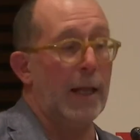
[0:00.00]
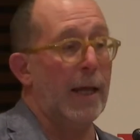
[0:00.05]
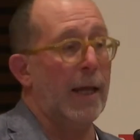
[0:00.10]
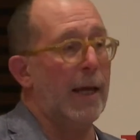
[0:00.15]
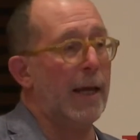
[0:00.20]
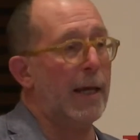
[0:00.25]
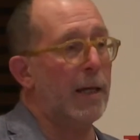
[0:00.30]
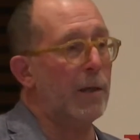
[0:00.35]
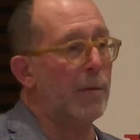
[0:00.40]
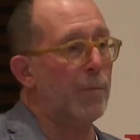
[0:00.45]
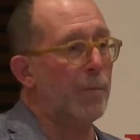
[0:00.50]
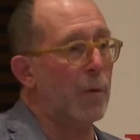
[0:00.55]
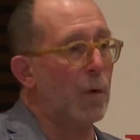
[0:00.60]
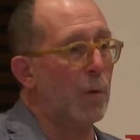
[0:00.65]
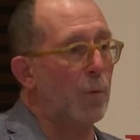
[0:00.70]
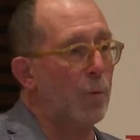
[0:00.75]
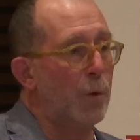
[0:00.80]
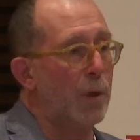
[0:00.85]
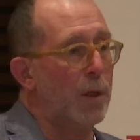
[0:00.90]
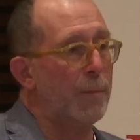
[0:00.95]
And
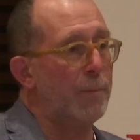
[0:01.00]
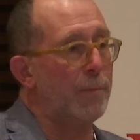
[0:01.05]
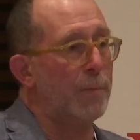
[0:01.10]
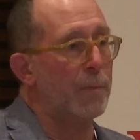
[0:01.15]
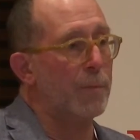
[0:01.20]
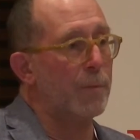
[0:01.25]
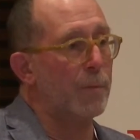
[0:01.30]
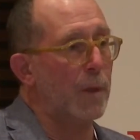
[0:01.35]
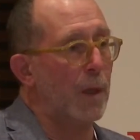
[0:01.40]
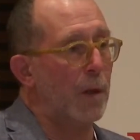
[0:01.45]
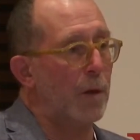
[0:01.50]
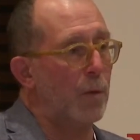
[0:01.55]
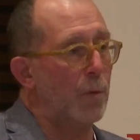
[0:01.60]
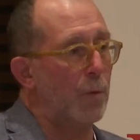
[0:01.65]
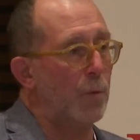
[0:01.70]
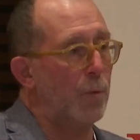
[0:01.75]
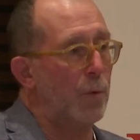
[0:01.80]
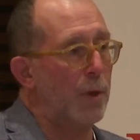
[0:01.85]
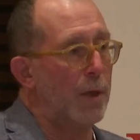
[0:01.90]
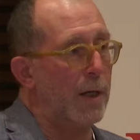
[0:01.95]
we
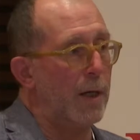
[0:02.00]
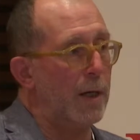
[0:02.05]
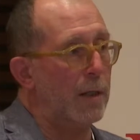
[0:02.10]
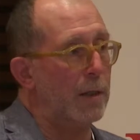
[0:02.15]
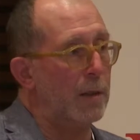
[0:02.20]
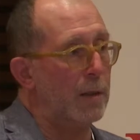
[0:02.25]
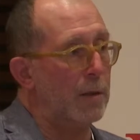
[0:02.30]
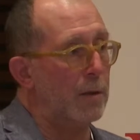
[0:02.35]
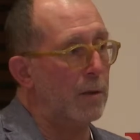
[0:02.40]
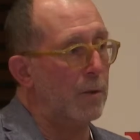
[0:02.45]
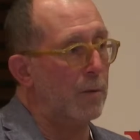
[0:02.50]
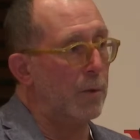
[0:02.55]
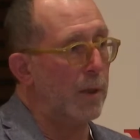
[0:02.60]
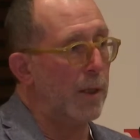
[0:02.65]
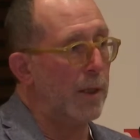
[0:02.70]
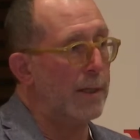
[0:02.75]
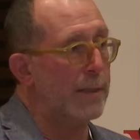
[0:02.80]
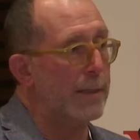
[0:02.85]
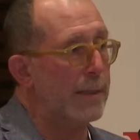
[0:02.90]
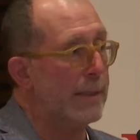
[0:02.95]

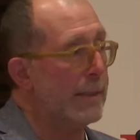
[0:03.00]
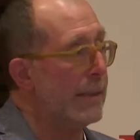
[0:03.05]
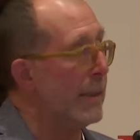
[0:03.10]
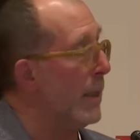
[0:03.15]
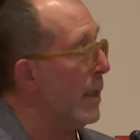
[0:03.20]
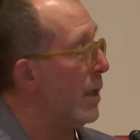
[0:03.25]
added